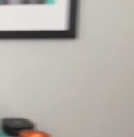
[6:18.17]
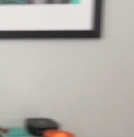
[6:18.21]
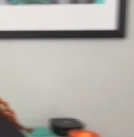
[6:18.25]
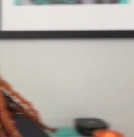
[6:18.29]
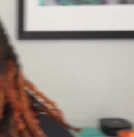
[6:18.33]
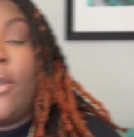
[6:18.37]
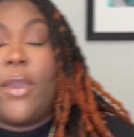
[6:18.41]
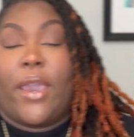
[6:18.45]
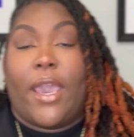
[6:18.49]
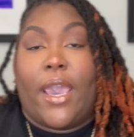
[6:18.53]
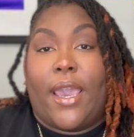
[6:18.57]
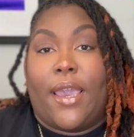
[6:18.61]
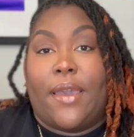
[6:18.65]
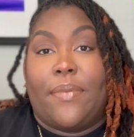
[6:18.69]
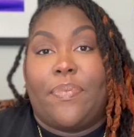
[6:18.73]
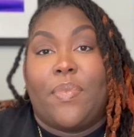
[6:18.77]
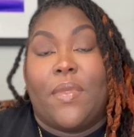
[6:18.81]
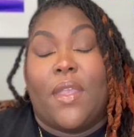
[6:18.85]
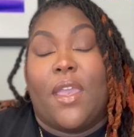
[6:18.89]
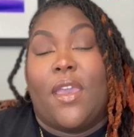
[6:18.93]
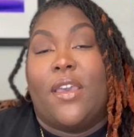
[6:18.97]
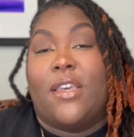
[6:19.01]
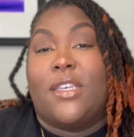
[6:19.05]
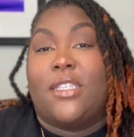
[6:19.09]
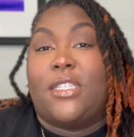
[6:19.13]
Okay,
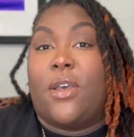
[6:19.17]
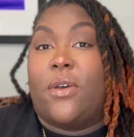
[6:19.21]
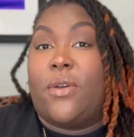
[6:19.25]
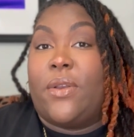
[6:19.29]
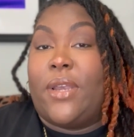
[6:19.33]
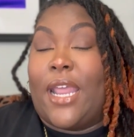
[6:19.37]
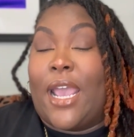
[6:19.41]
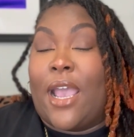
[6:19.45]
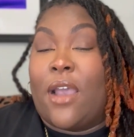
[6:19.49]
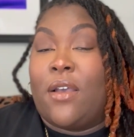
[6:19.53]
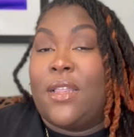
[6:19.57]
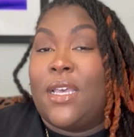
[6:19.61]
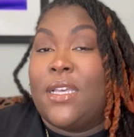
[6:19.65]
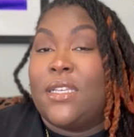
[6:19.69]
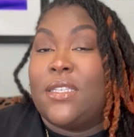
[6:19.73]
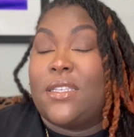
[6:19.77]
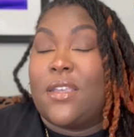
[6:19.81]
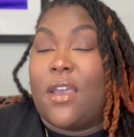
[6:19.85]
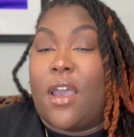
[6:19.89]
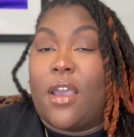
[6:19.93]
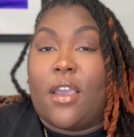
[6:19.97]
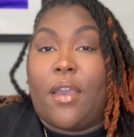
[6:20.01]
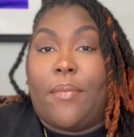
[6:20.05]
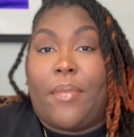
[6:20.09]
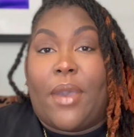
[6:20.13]
so now let's
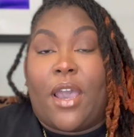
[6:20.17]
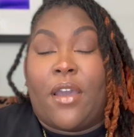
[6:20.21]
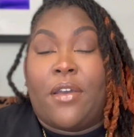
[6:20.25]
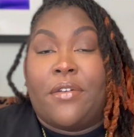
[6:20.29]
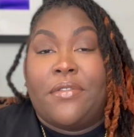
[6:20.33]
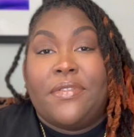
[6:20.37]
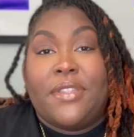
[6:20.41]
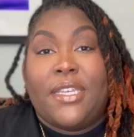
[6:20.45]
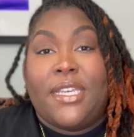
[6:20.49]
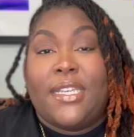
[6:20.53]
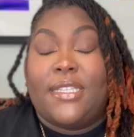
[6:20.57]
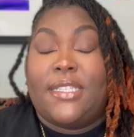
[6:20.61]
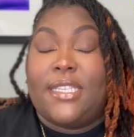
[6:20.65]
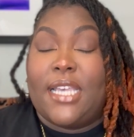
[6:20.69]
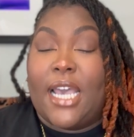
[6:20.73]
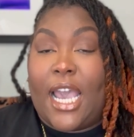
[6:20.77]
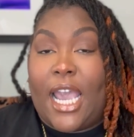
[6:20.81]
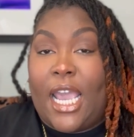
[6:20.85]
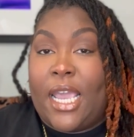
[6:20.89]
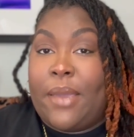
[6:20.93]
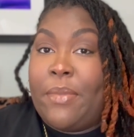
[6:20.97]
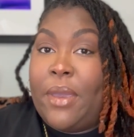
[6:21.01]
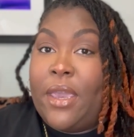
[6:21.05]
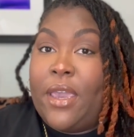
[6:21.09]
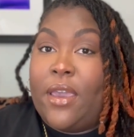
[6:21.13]
talk about the
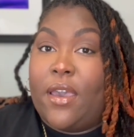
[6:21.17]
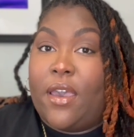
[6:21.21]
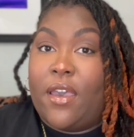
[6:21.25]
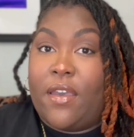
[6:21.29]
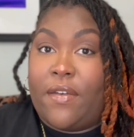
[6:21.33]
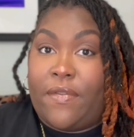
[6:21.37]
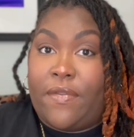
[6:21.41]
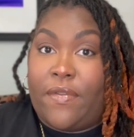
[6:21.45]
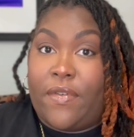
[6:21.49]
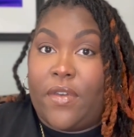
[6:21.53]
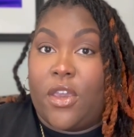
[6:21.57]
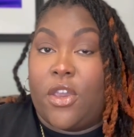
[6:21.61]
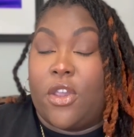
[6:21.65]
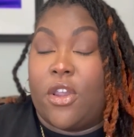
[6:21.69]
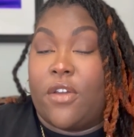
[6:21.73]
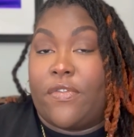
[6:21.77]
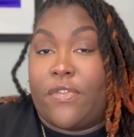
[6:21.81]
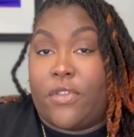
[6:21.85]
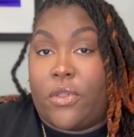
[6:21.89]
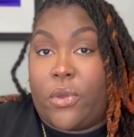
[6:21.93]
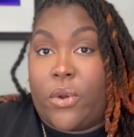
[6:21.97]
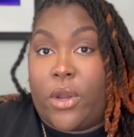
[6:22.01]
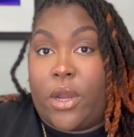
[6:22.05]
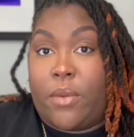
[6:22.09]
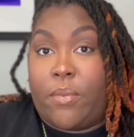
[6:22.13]
timing of your
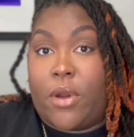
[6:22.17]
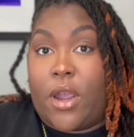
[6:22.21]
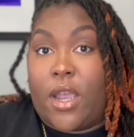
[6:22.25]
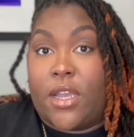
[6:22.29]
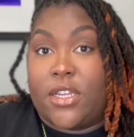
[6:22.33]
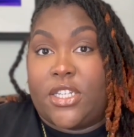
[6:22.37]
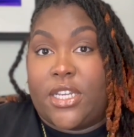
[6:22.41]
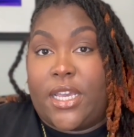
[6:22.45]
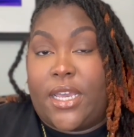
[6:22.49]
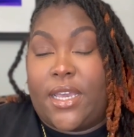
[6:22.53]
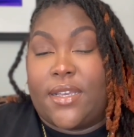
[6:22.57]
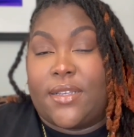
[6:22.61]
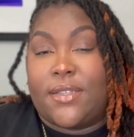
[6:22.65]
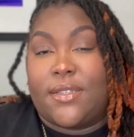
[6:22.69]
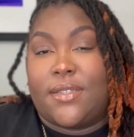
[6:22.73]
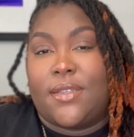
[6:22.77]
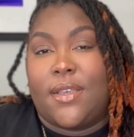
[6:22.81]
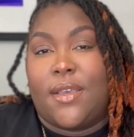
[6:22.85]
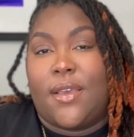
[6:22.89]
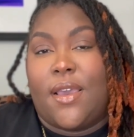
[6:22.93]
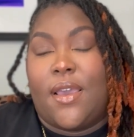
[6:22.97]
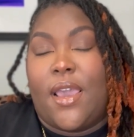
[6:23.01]
flooring projects.